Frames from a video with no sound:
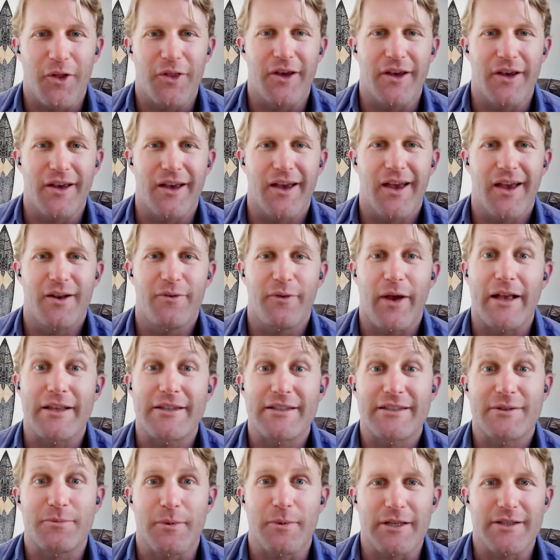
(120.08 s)
the
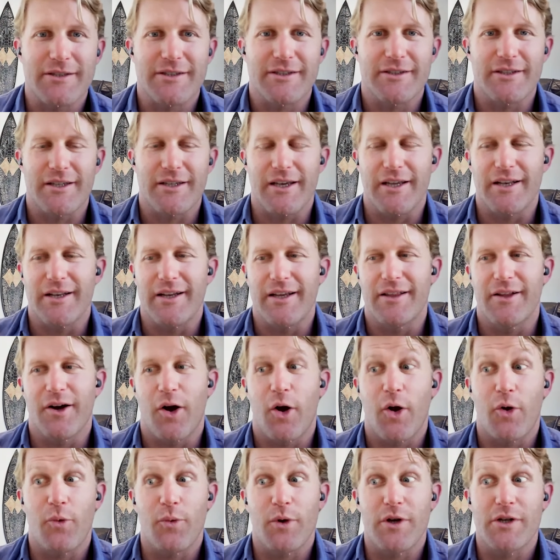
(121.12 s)
advancements in the
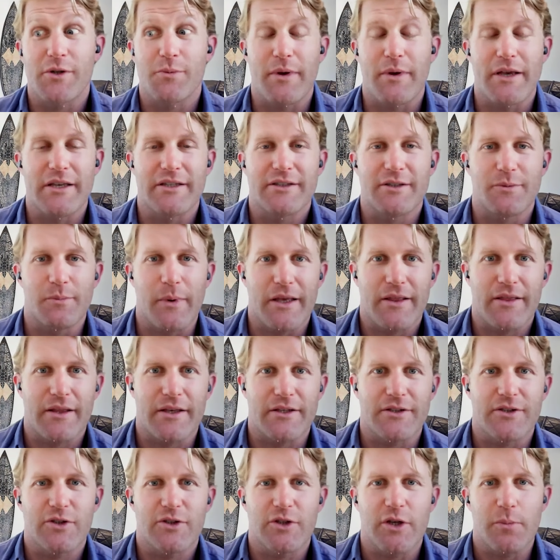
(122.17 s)
hardware space to make
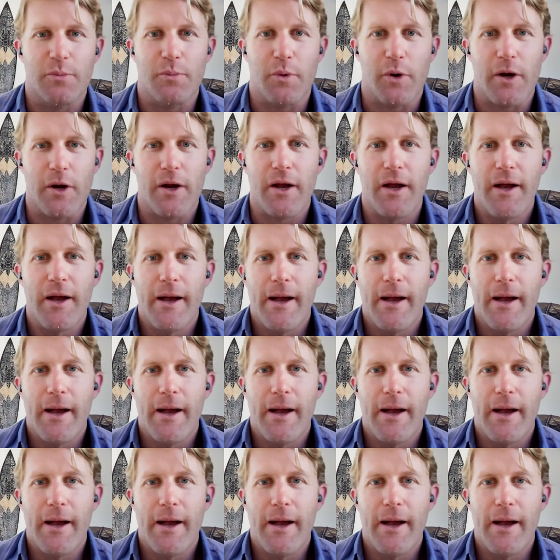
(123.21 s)
things cheaper.